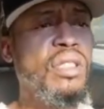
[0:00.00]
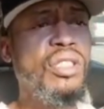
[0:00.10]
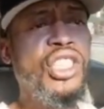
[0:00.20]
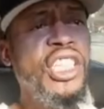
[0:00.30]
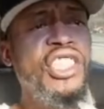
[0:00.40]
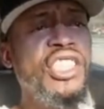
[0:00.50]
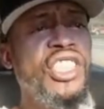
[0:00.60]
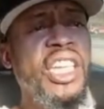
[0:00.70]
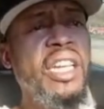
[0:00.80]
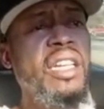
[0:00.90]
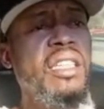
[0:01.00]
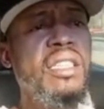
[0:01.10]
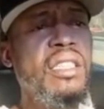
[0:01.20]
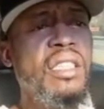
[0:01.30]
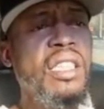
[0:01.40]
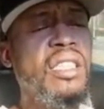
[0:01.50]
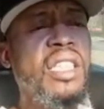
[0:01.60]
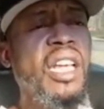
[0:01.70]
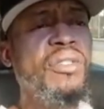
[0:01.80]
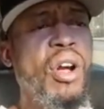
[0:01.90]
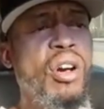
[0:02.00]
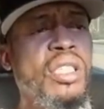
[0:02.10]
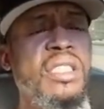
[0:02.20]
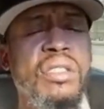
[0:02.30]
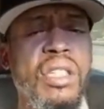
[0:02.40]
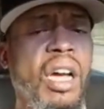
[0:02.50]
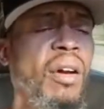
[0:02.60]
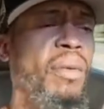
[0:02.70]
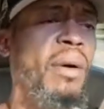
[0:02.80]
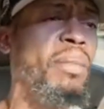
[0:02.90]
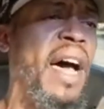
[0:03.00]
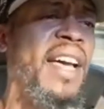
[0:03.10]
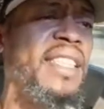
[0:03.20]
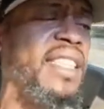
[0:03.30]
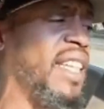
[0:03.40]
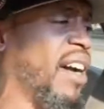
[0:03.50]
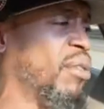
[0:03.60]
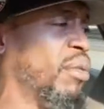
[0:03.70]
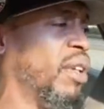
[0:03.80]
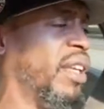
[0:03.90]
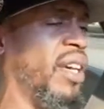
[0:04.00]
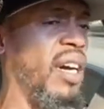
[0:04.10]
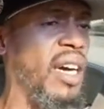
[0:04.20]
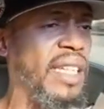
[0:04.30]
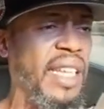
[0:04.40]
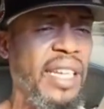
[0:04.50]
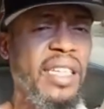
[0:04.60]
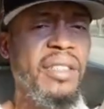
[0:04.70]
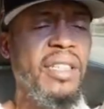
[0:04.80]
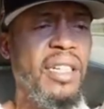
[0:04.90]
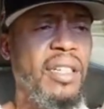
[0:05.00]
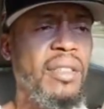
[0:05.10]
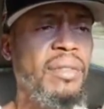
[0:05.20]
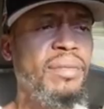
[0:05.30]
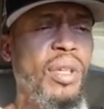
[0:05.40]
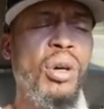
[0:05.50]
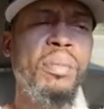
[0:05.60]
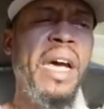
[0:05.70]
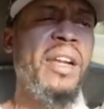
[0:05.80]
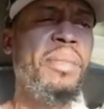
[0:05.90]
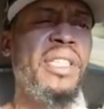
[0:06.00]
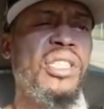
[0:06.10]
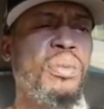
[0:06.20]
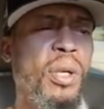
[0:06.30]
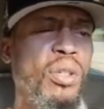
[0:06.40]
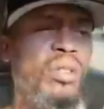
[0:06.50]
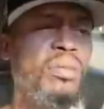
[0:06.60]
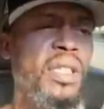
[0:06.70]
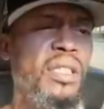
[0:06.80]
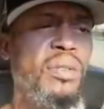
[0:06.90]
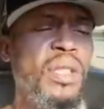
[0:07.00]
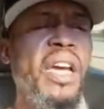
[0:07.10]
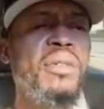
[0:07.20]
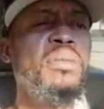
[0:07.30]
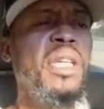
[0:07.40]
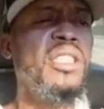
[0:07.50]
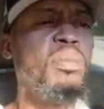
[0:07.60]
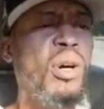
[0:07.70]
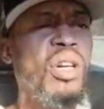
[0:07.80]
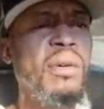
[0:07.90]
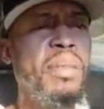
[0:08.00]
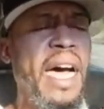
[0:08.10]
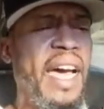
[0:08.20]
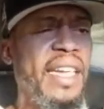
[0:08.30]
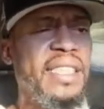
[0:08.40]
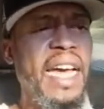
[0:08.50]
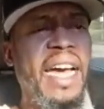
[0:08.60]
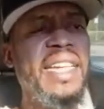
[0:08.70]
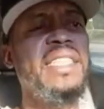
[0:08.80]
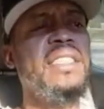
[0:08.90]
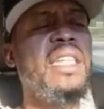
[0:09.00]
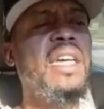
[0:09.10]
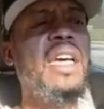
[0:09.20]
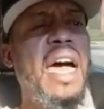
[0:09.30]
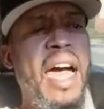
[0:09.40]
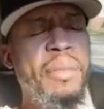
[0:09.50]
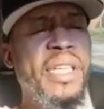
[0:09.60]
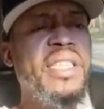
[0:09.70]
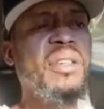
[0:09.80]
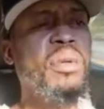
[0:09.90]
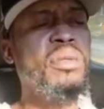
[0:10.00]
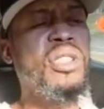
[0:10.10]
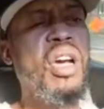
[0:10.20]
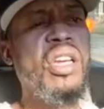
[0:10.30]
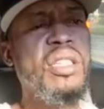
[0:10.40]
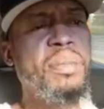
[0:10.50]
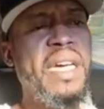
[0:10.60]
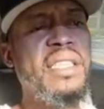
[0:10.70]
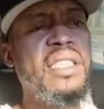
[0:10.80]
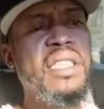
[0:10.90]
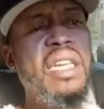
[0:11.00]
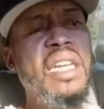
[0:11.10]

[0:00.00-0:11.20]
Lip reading: GGG, the Steve Rhodes, I'm biased, and I think it might have been Smoke. It was me, Smoke, I'm biased. IBT, we was talking about this.